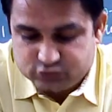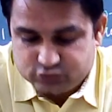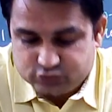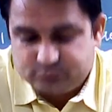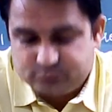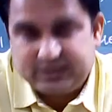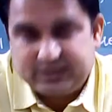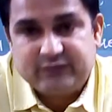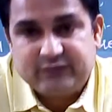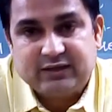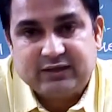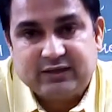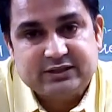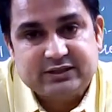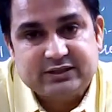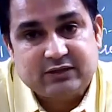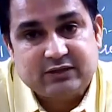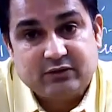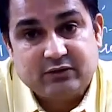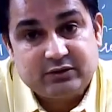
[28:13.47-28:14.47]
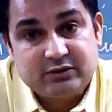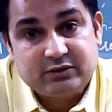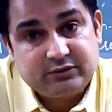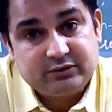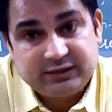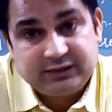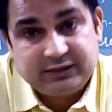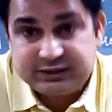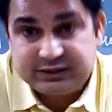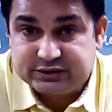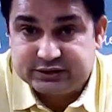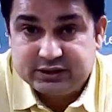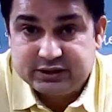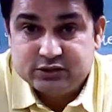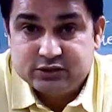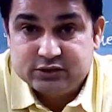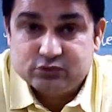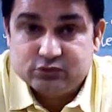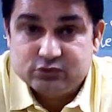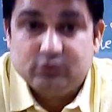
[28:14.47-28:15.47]
to spray water on it.
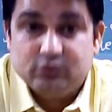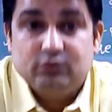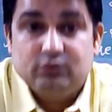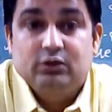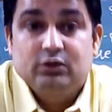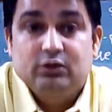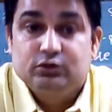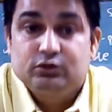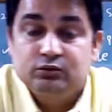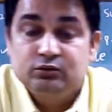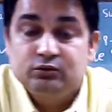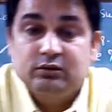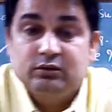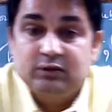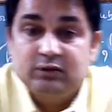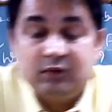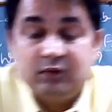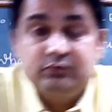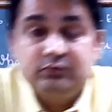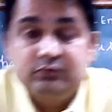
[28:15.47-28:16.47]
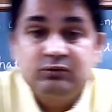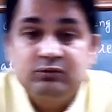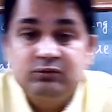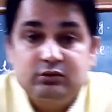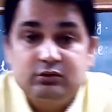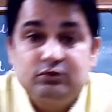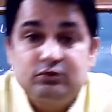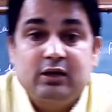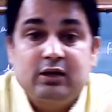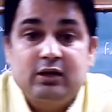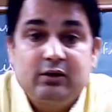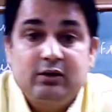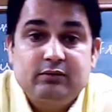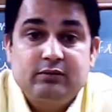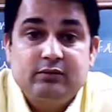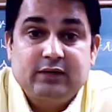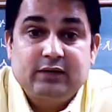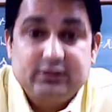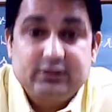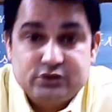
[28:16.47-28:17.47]
So you have
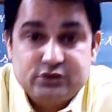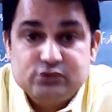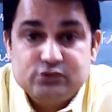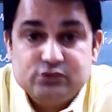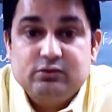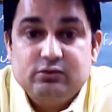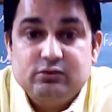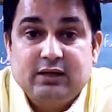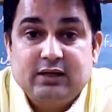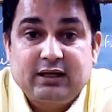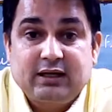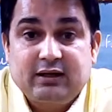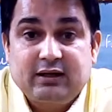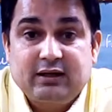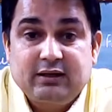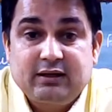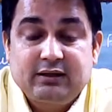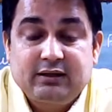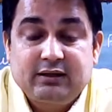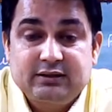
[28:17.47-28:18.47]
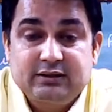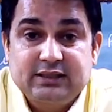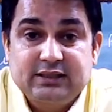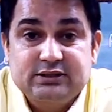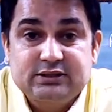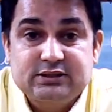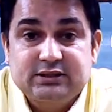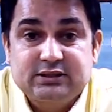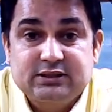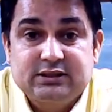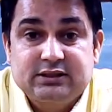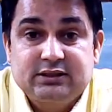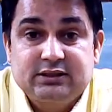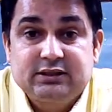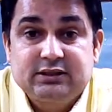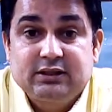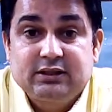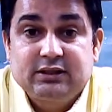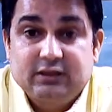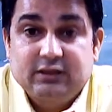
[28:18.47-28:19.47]
understood
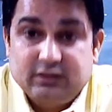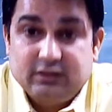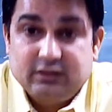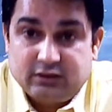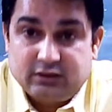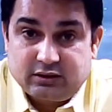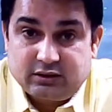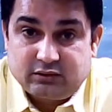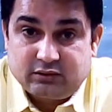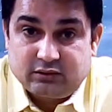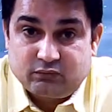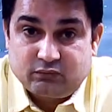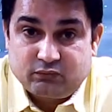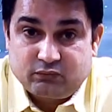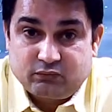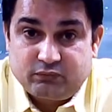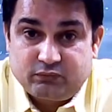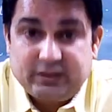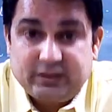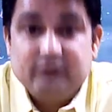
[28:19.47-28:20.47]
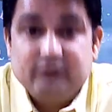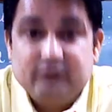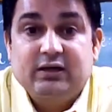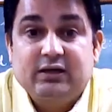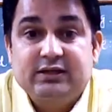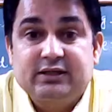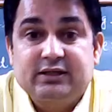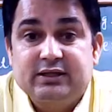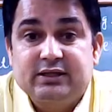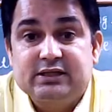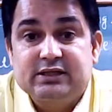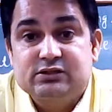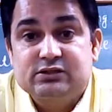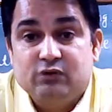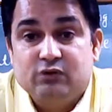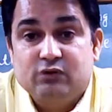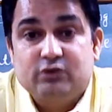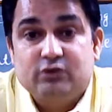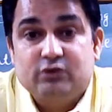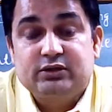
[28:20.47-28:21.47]
that where water is
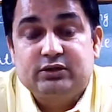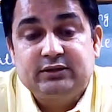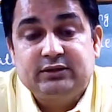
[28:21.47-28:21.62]
not